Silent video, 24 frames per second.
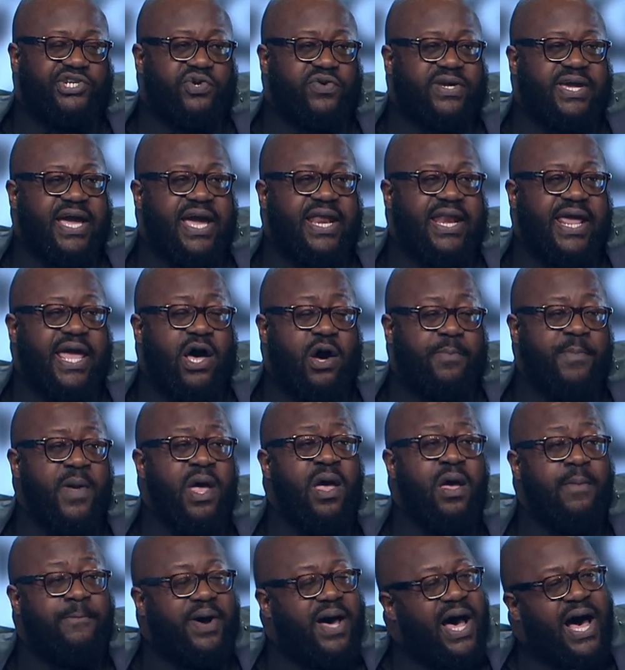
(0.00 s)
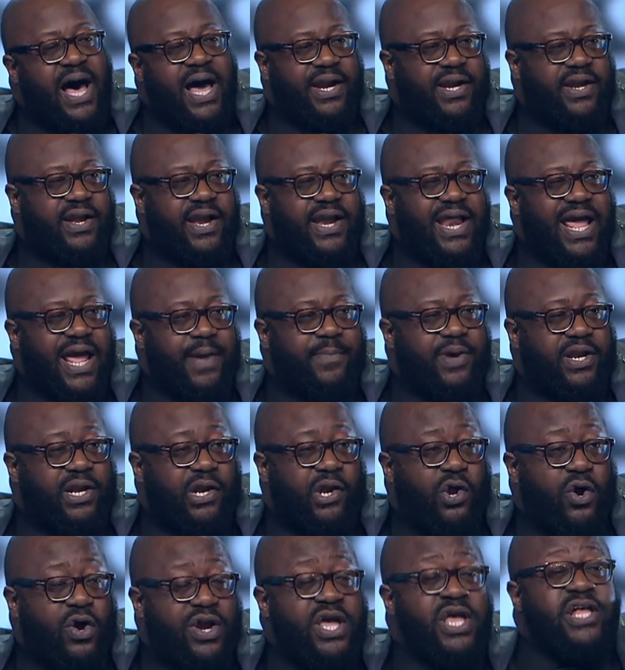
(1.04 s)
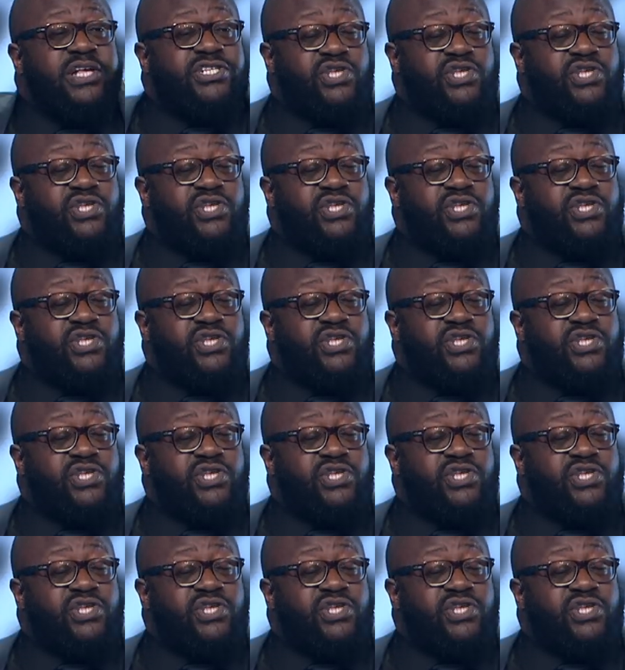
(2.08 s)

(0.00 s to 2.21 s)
You can't help but honor the name of the Lord.